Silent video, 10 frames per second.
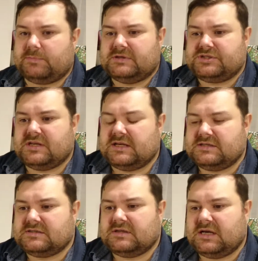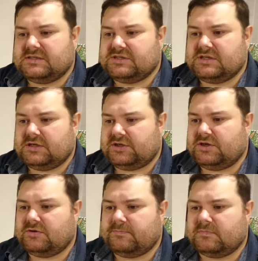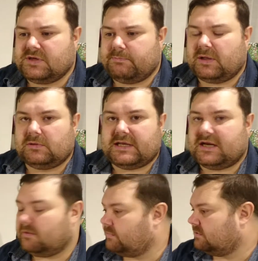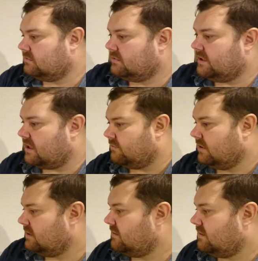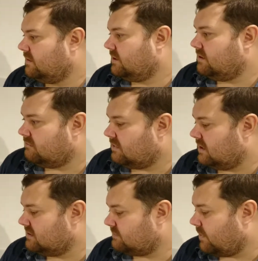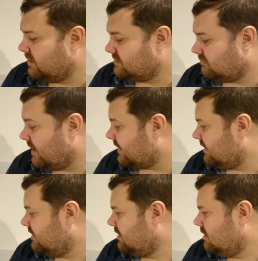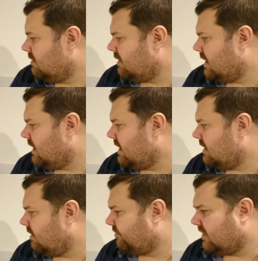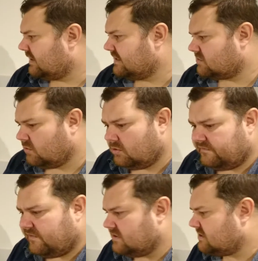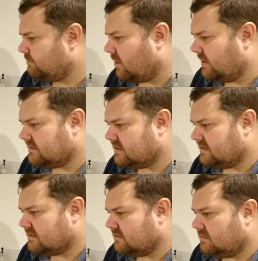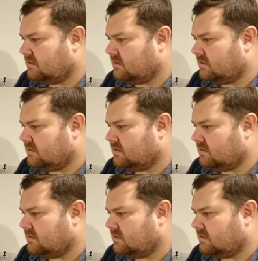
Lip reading: up as you're building up, you know, your spice rack. I think that's all of the spices.